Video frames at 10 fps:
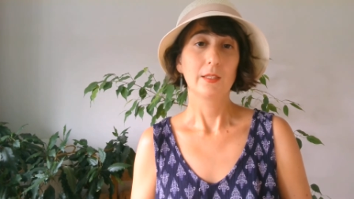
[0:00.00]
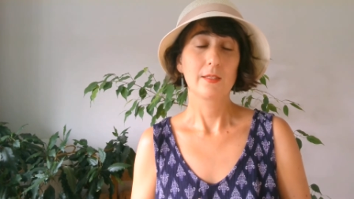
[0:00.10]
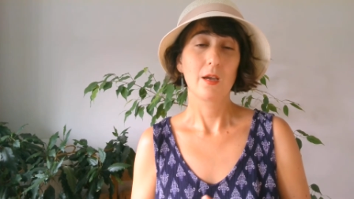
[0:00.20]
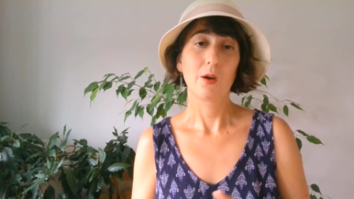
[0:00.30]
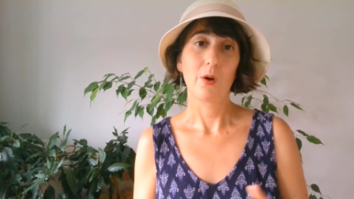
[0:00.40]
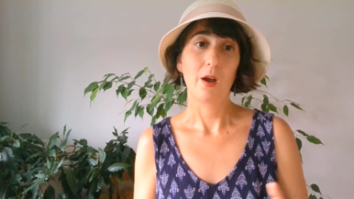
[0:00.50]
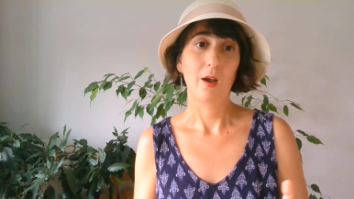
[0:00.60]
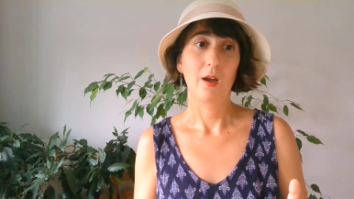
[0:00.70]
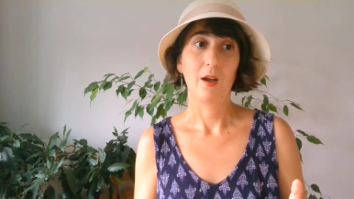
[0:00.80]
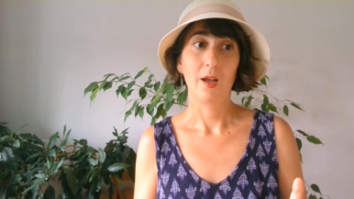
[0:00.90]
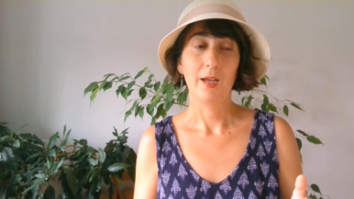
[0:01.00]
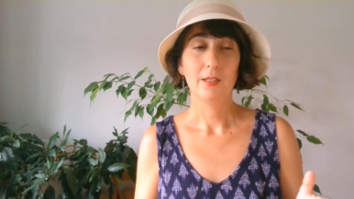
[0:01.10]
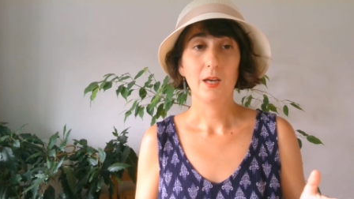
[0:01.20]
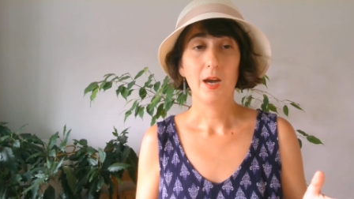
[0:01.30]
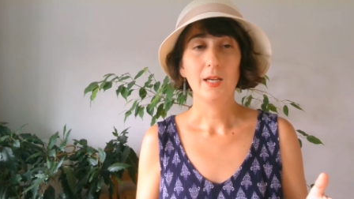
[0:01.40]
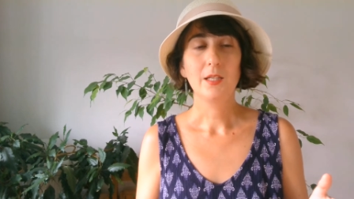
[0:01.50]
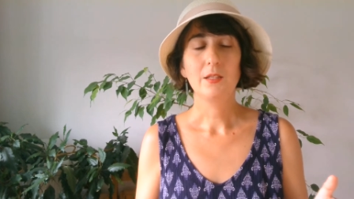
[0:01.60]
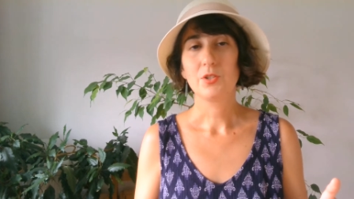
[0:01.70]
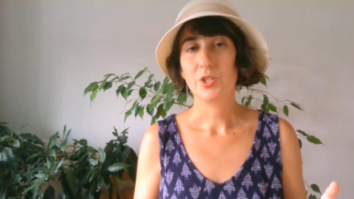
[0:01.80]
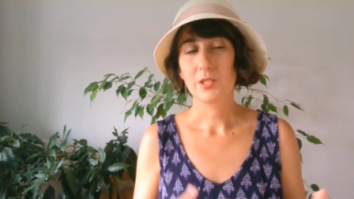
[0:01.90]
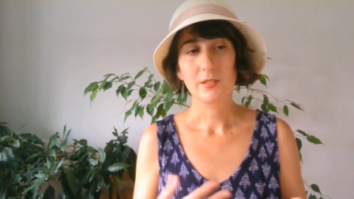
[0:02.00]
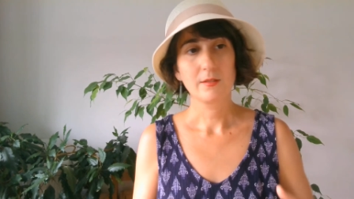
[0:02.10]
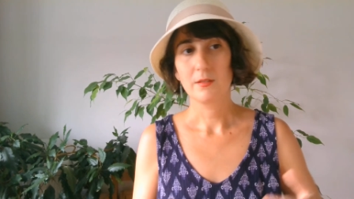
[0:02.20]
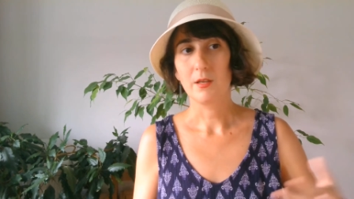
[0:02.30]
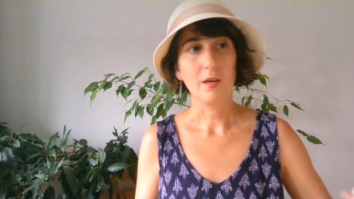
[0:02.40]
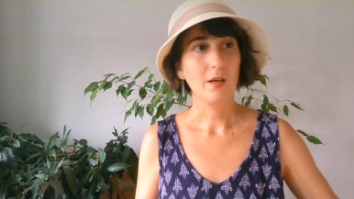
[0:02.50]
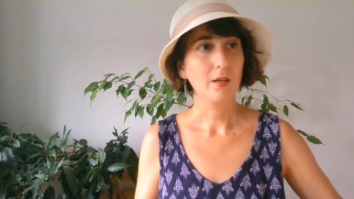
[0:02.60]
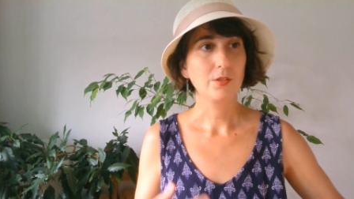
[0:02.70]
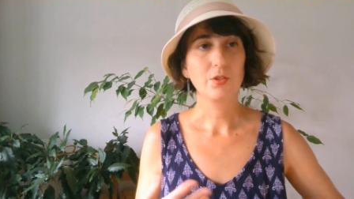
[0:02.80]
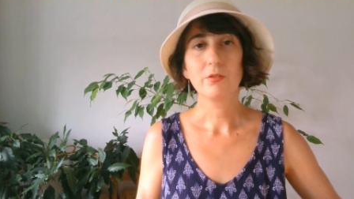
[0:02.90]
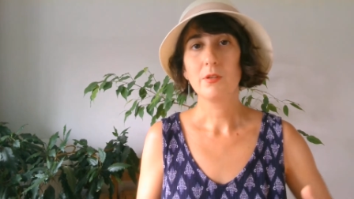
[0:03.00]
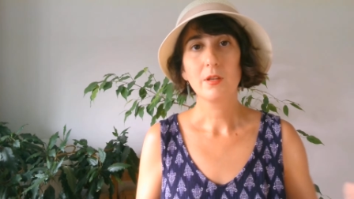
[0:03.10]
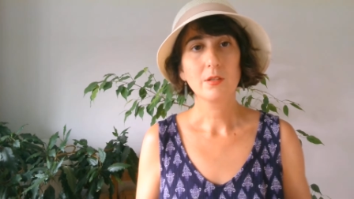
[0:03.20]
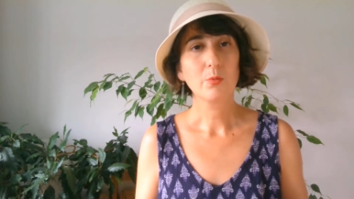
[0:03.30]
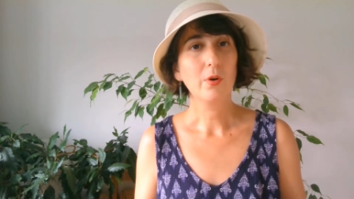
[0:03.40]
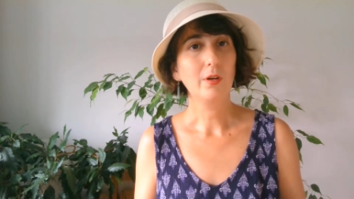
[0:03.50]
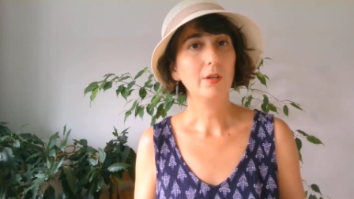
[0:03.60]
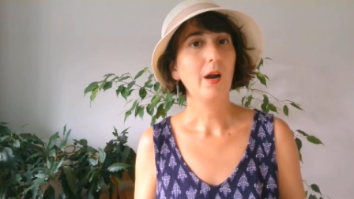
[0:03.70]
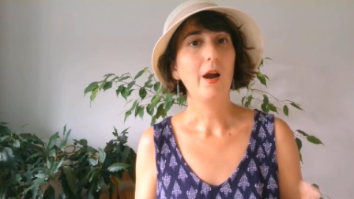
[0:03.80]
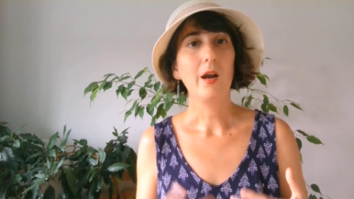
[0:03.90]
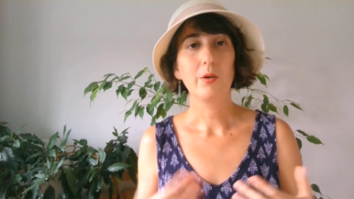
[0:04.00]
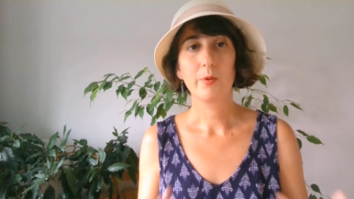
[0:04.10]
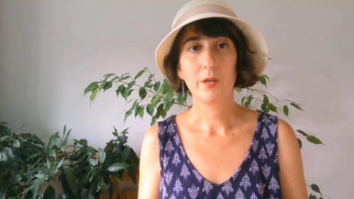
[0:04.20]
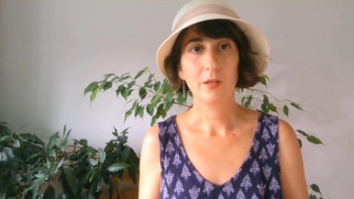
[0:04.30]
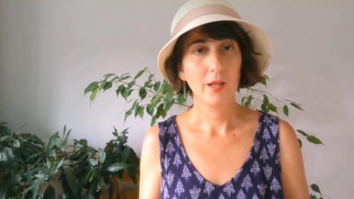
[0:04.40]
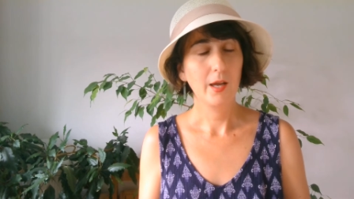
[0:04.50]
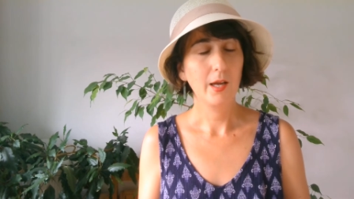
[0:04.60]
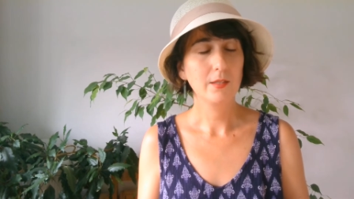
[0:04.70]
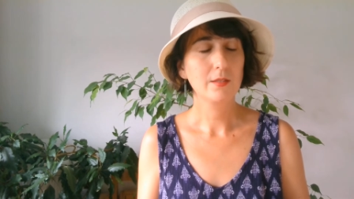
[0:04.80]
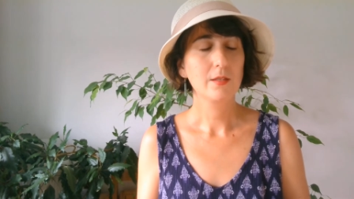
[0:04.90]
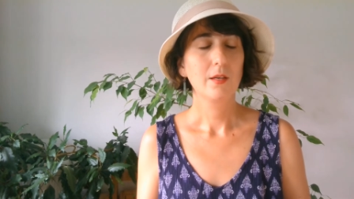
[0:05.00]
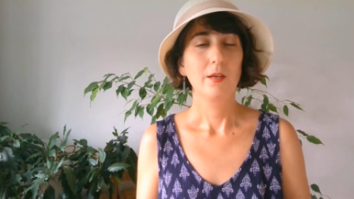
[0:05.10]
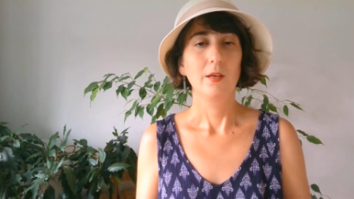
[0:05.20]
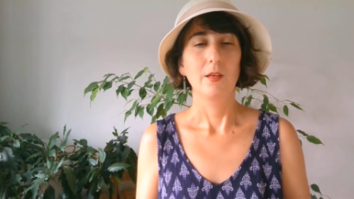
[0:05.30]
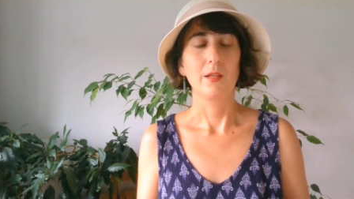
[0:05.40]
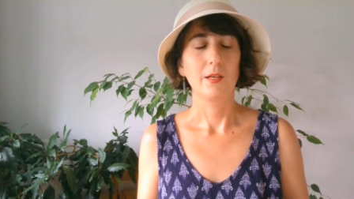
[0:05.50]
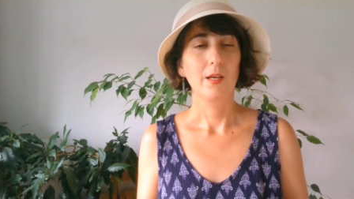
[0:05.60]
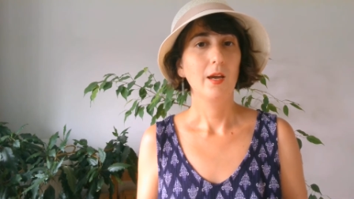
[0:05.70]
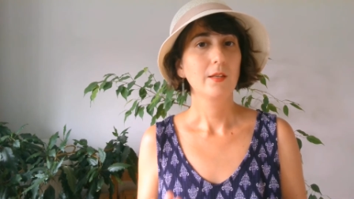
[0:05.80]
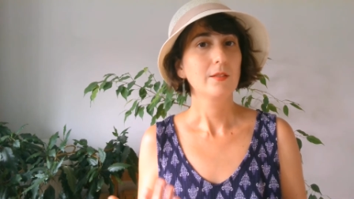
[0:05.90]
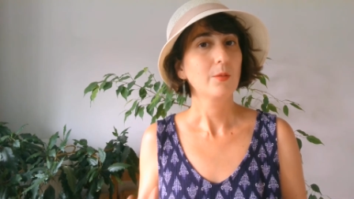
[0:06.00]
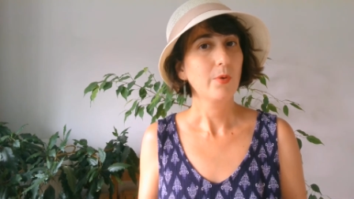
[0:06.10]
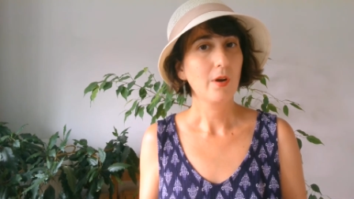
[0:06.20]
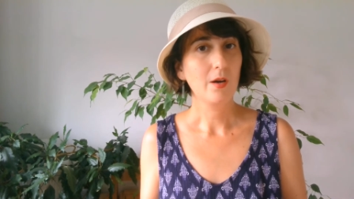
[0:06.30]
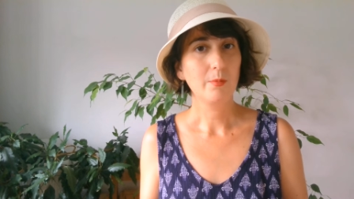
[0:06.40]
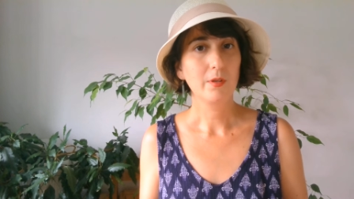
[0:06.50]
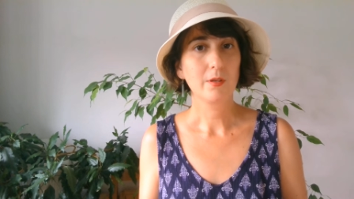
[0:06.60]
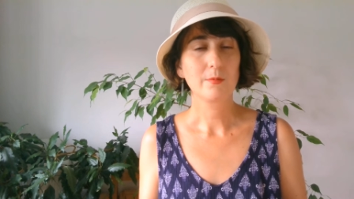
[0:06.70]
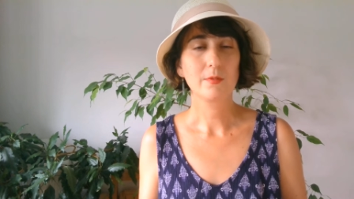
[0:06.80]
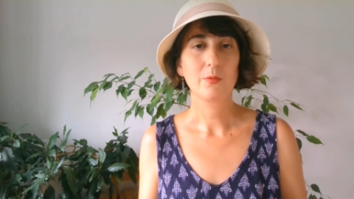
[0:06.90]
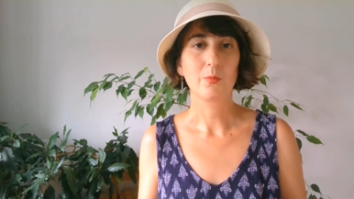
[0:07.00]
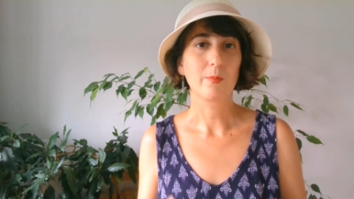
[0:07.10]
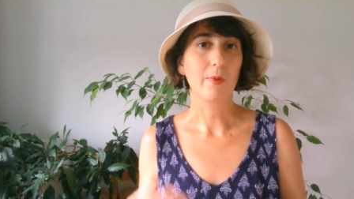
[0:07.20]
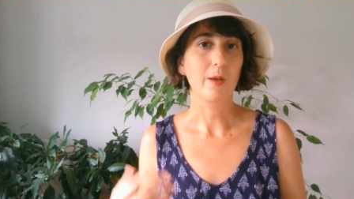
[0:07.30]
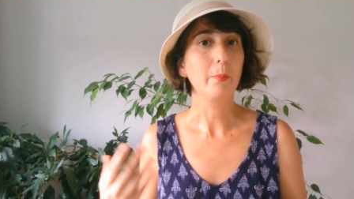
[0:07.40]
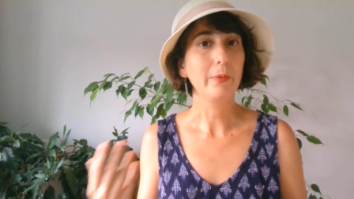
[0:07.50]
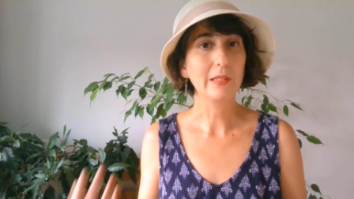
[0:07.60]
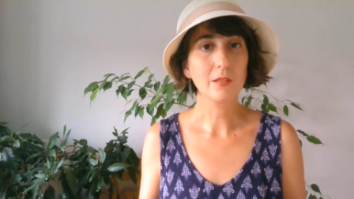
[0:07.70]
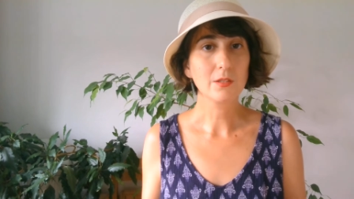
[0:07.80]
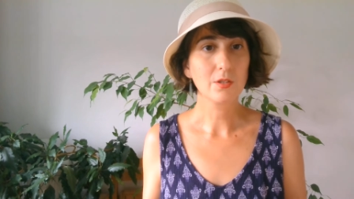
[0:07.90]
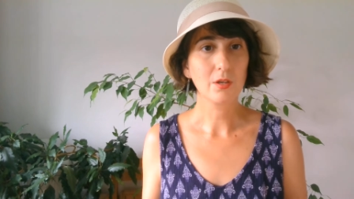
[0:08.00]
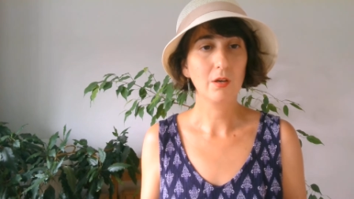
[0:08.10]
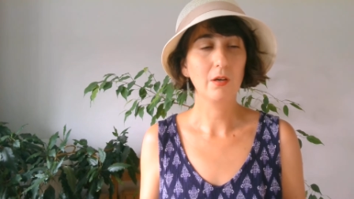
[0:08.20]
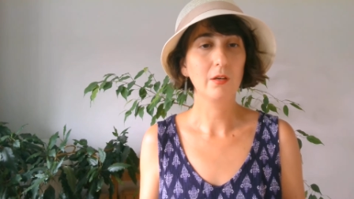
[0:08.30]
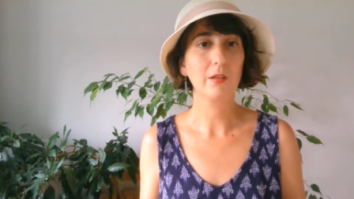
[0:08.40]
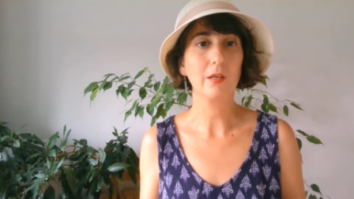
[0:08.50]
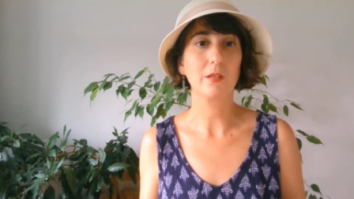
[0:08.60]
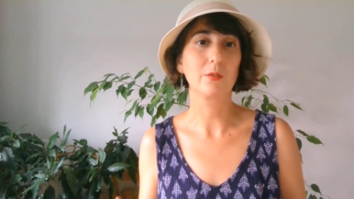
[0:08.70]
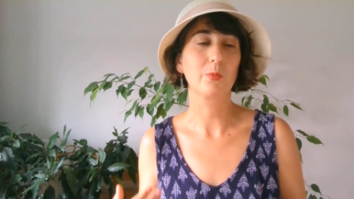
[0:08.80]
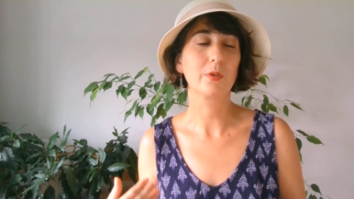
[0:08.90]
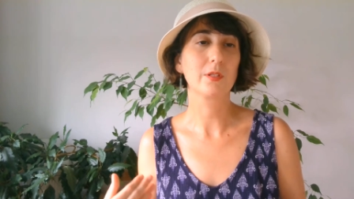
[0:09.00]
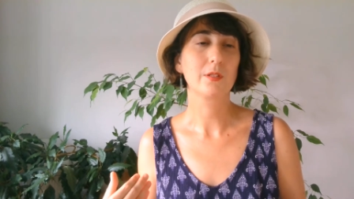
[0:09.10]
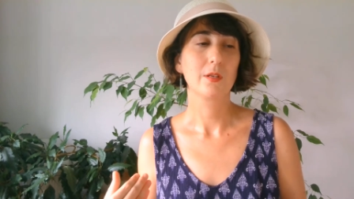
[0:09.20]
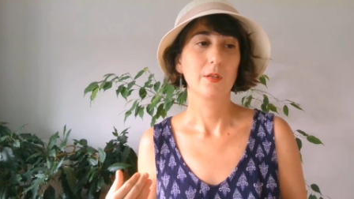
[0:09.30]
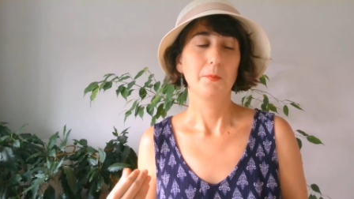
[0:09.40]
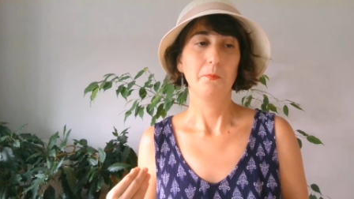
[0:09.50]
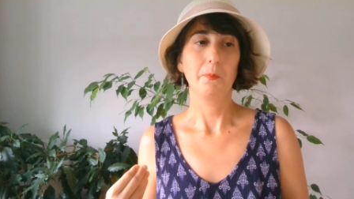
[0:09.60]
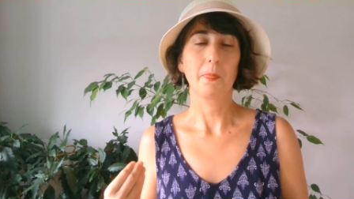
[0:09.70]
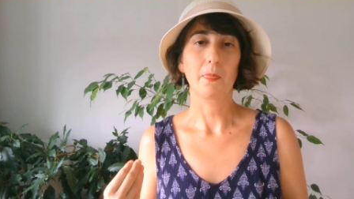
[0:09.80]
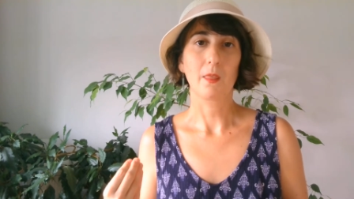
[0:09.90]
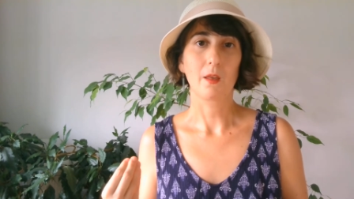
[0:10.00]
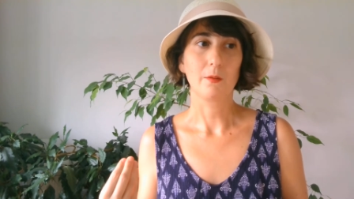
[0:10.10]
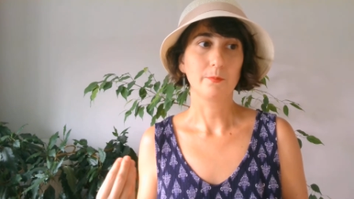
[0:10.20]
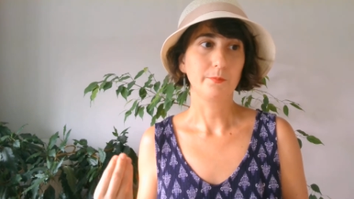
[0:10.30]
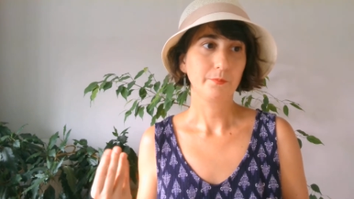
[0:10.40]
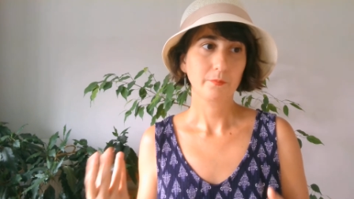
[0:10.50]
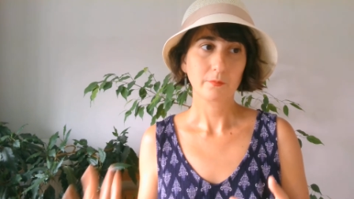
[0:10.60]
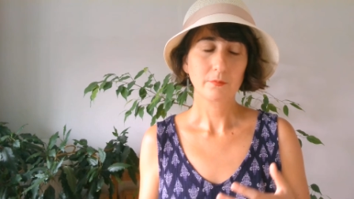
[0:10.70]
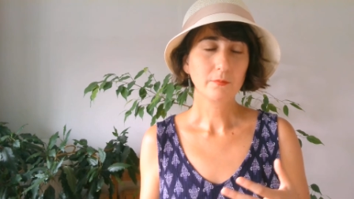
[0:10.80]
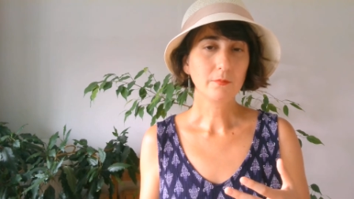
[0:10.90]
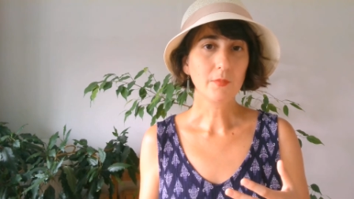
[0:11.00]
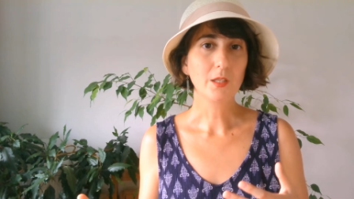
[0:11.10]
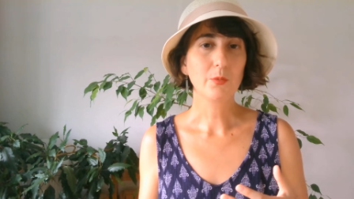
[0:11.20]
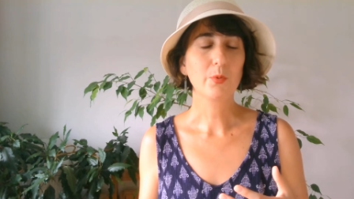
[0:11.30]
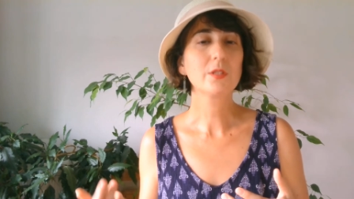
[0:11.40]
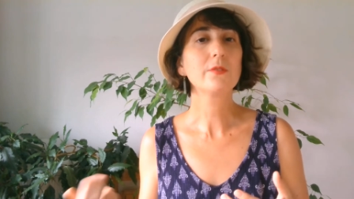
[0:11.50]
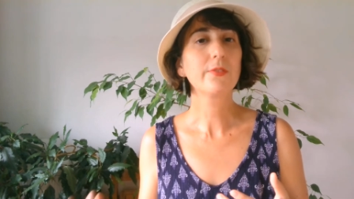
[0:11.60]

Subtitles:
So, and I just, and during that walk, I realized that I had some problems with my pinky toe, that um, it wasn't